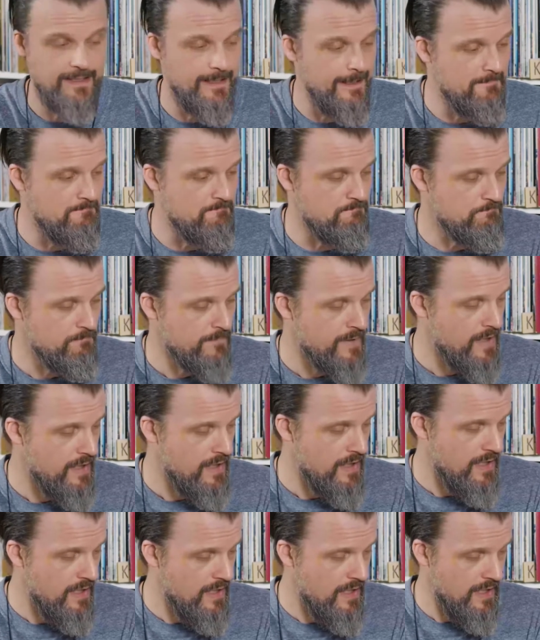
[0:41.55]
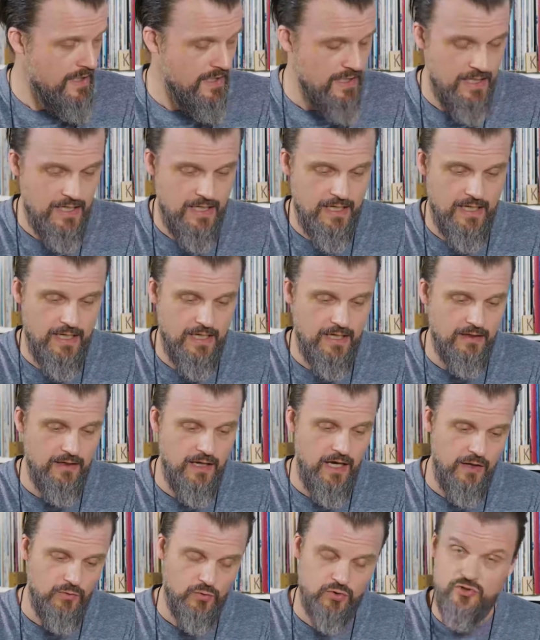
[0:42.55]

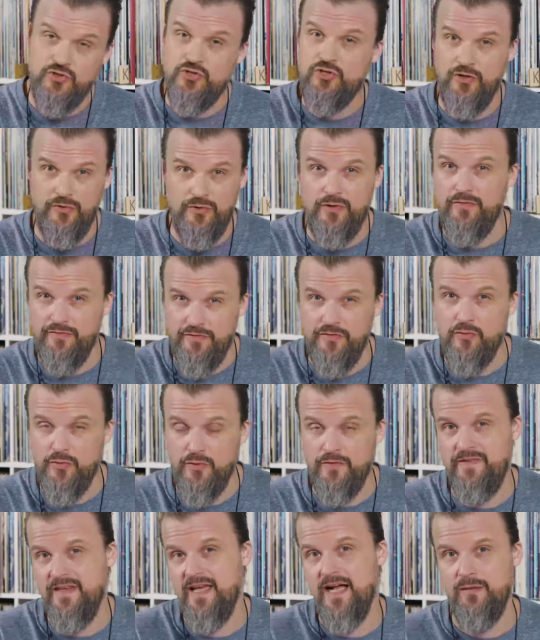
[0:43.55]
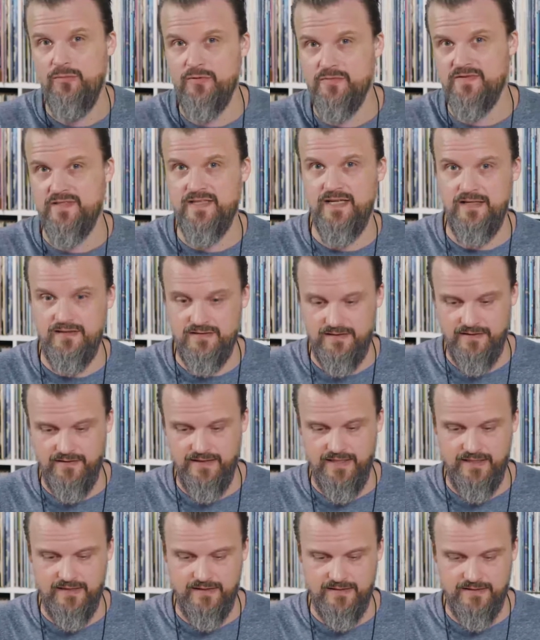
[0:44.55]
I want to show you a few of the albums that
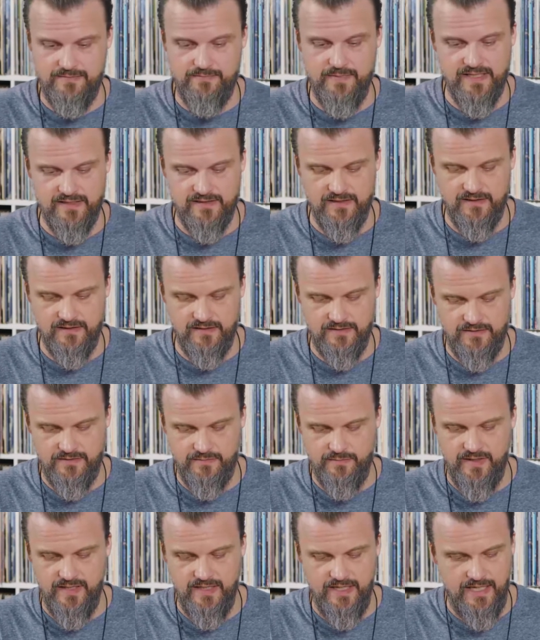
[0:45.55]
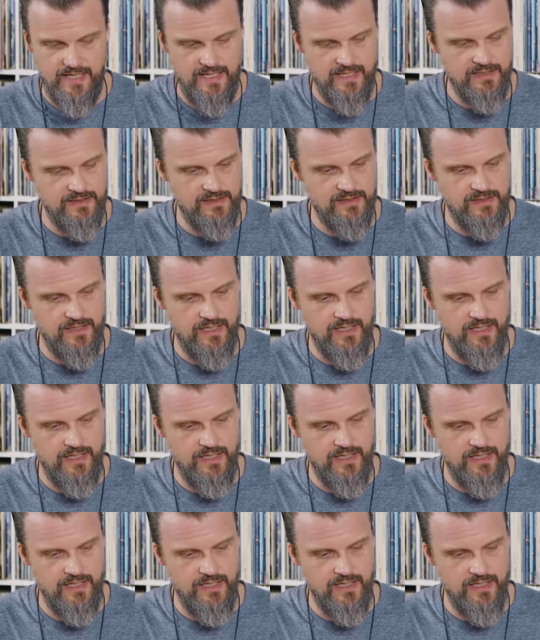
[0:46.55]
has meant a lot to me, and